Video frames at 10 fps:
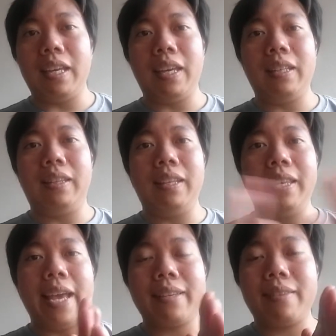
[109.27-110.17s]
And the
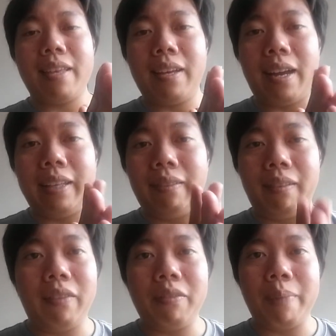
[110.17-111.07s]
next thing I
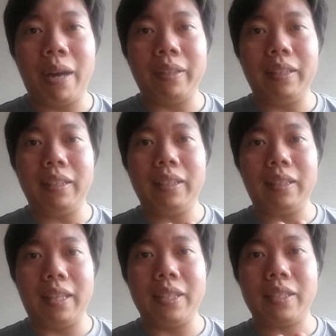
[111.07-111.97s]
love about
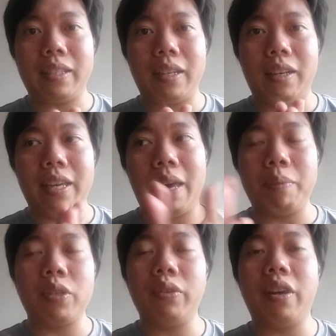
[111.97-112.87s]
this
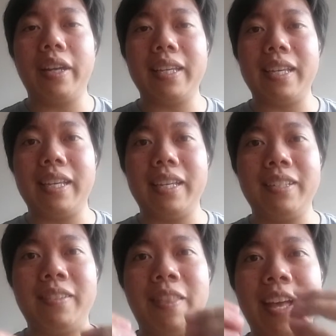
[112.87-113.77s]
episode arc
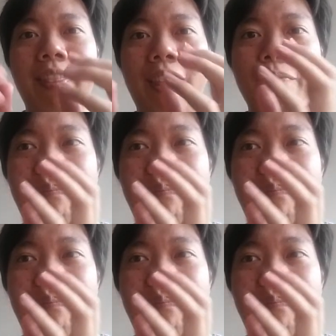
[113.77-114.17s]
is that they